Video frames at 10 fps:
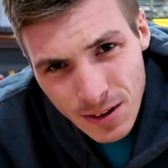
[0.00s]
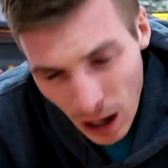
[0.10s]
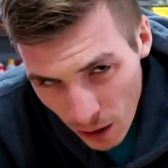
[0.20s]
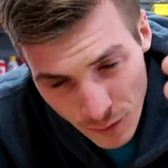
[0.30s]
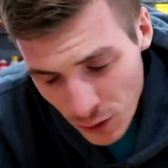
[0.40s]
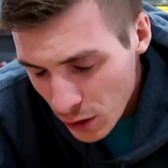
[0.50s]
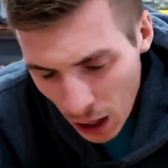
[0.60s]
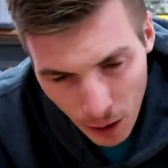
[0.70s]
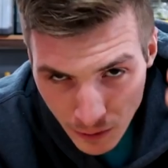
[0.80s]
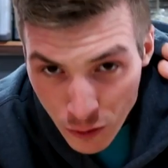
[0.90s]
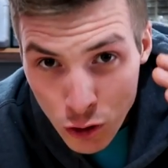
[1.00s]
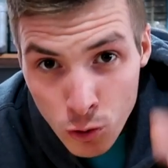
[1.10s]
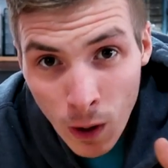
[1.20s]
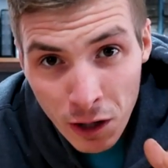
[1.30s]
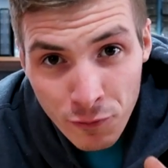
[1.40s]
However, however
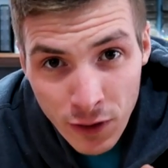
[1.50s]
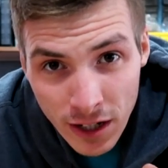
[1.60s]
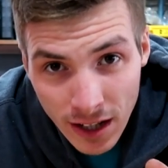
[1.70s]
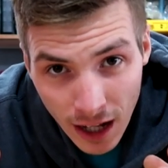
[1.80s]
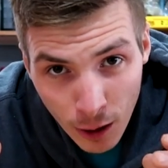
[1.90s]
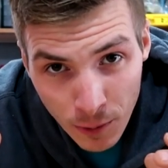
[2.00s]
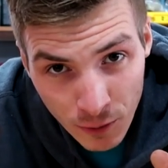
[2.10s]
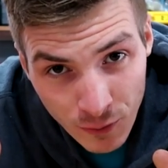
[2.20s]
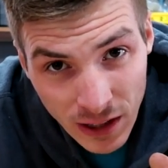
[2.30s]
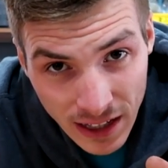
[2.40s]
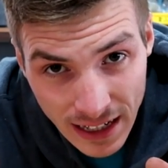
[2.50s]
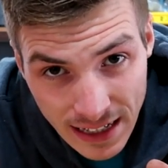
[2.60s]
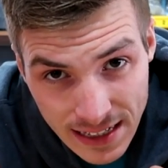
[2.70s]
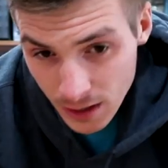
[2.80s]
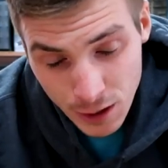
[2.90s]
you want to feel, I hope you're feeling it.